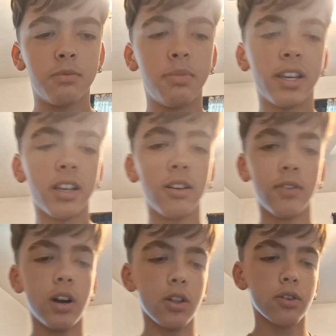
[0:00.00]
speaking of
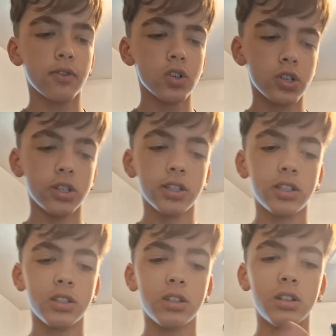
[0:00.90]
other
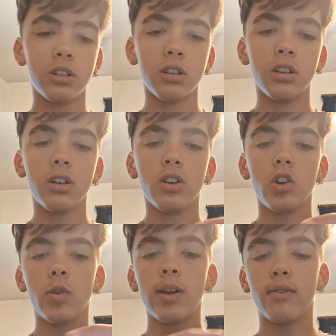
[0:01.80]
versions,
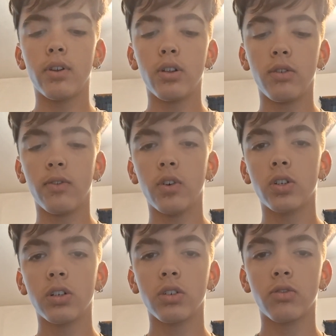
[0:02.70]
we have another
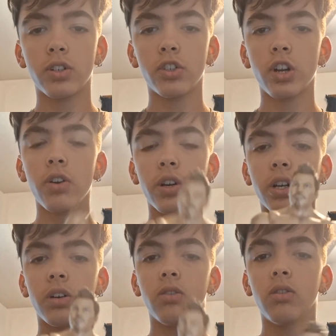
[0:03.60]
version of Chris
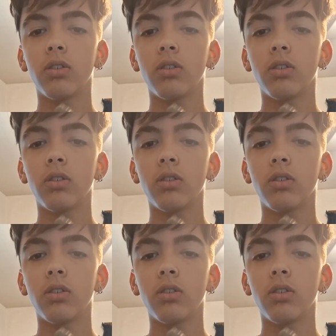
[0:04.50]
Jericho.